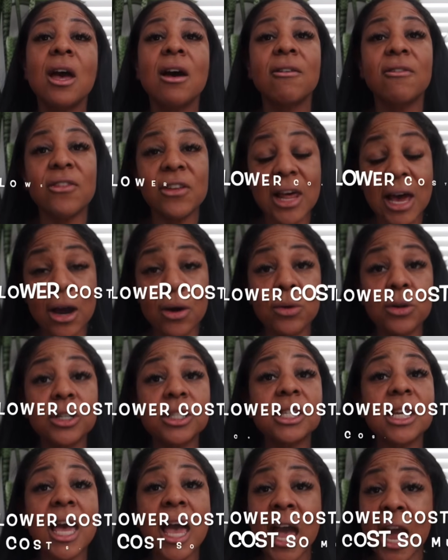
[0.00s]

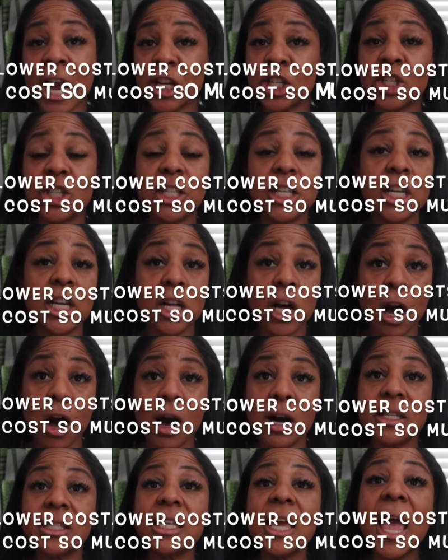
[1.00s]
flowers actually
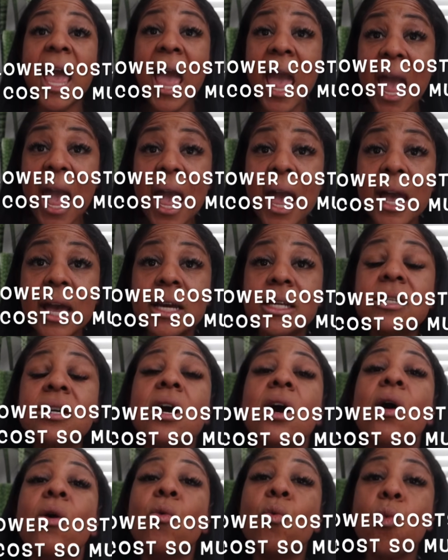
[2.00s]
cost and
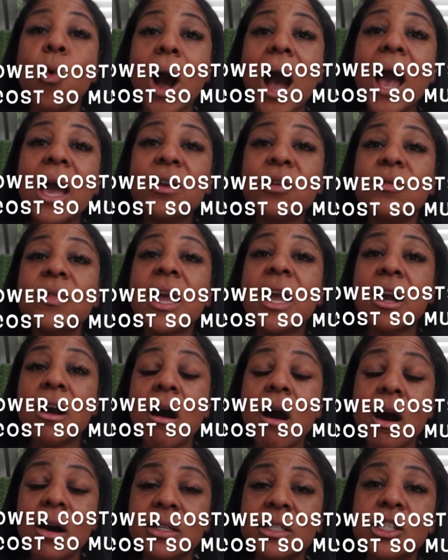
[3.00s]
why do they
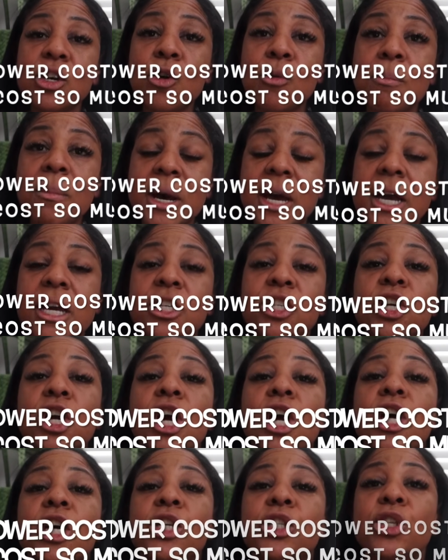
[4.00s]
cost so much.
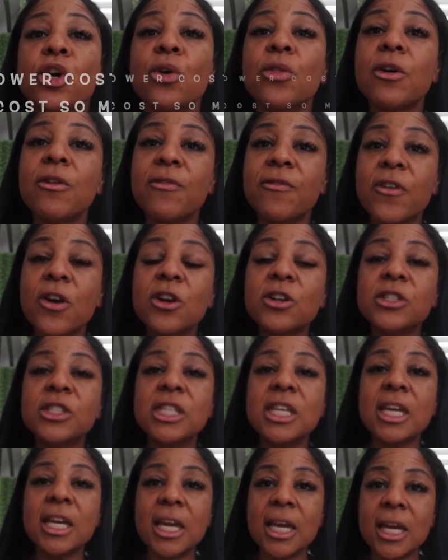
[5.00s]
So the first
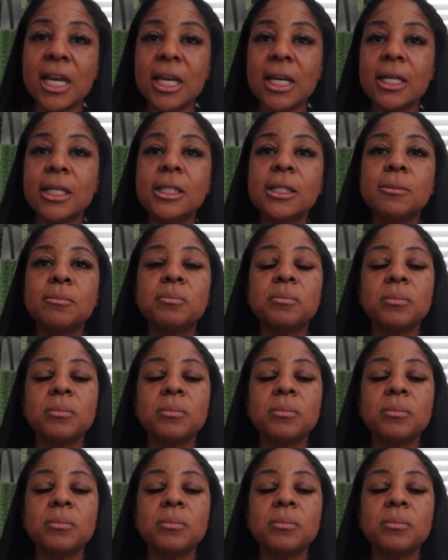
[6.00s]
thing is,